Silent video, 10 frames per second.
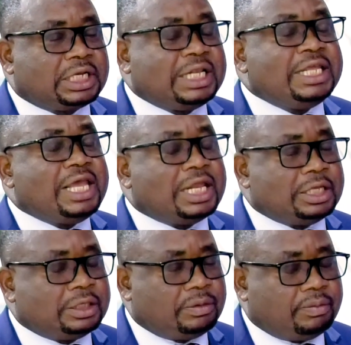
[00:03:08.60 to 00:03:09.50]

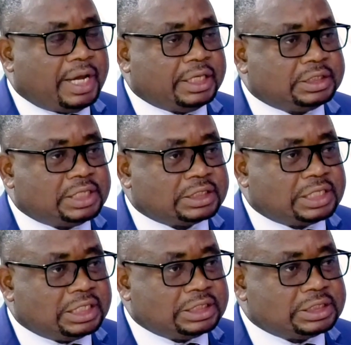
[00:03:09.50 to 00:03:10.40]
clearly by His
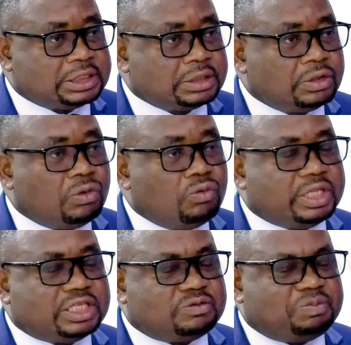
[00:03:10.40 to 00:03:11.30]
Excellency
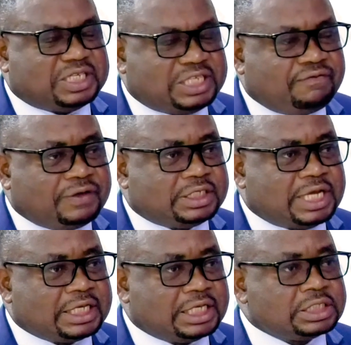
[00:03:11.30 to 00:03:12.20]
with specific
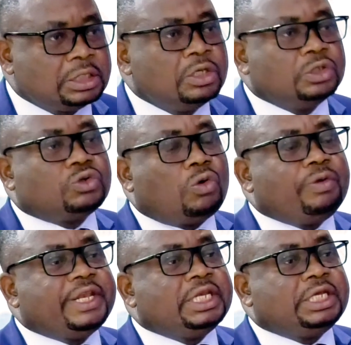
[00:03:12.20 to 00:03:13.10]
targets. So
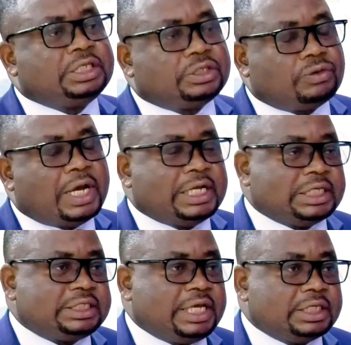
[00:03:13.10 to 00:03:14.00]
we need to
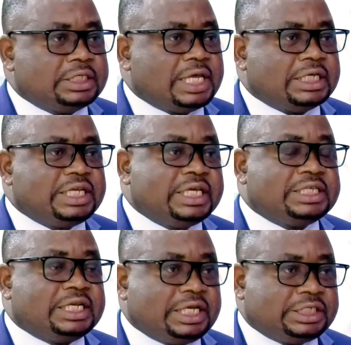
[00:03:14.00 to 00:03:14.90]
understand that as
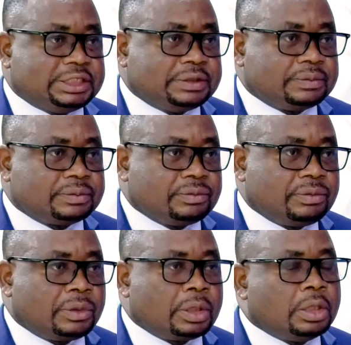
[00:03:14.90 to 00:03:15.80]
a nation,
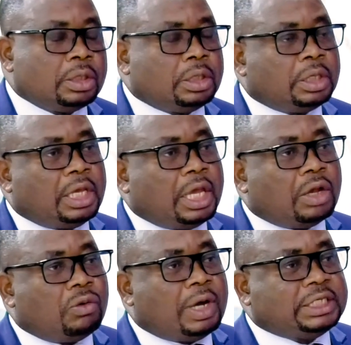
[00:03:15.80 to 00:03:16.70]

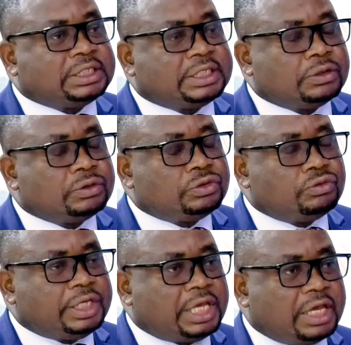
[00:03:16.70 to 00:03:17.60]
what skills do
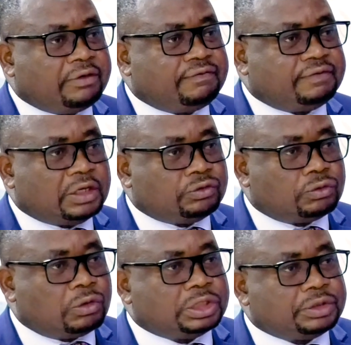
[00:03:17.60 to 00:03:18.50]
we have that will
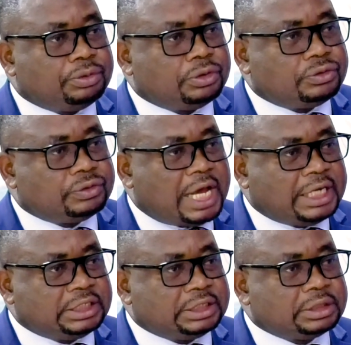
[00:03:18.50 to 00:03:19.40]
contribute to
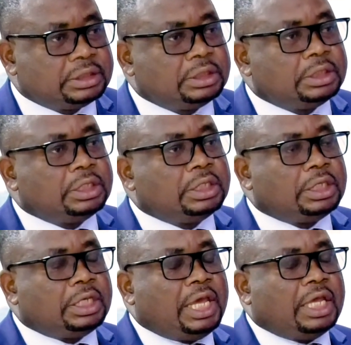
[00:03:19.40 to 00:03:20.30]
that,
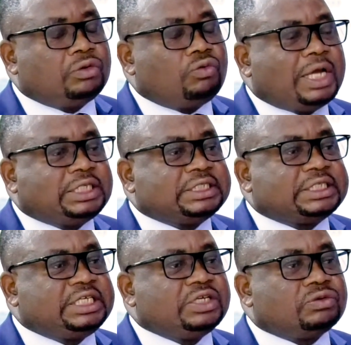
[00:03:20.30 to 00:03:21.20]
and what
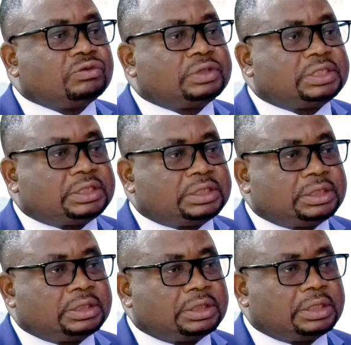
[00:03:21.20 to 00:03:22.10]

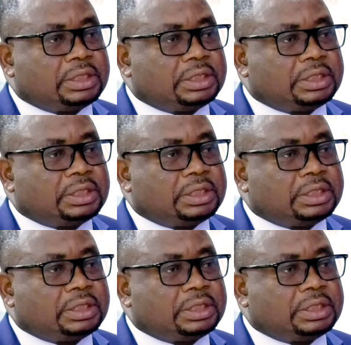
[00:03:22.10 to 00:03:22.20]
skills